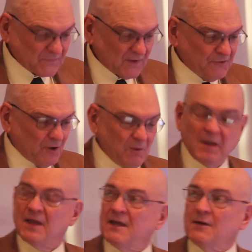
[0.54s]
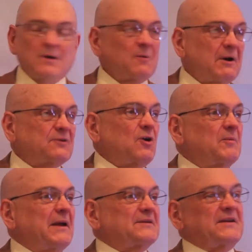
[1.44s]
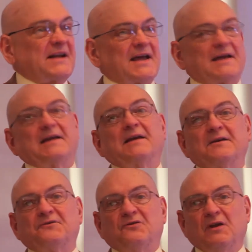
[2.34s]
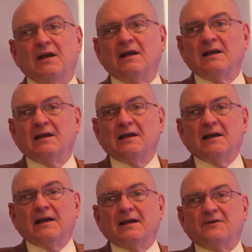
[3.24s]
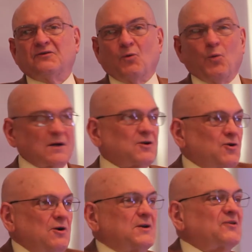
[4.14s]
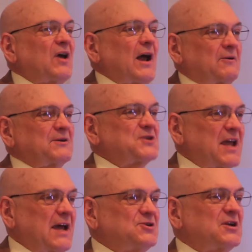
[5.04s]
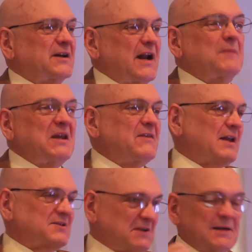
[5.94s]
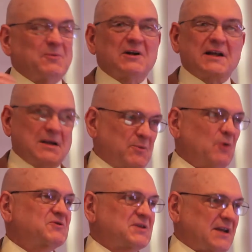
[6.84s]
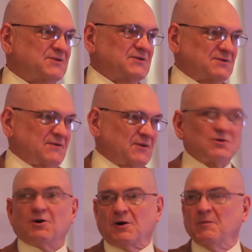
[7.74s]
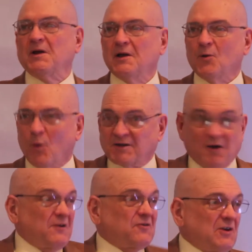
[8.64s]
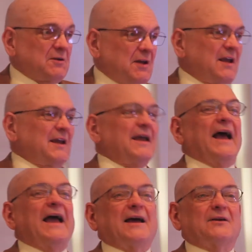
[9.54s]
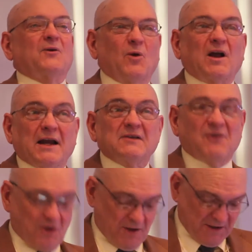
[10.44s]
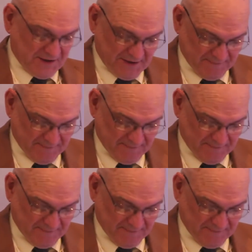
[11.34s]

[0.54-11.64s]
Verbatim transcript: So what I want to talk about today is, is what good is higher education? And I mean that deliberately in both senses of the term. What good is it? And what kind of a good is it?